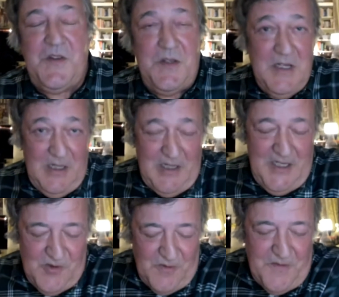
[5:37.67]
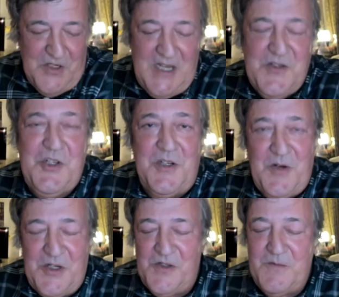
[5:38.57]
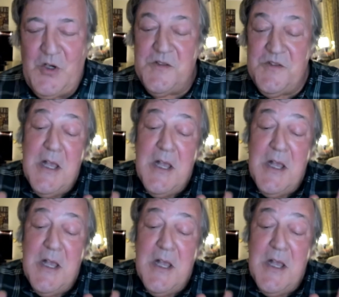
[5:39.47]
the leader of the next generation of gods.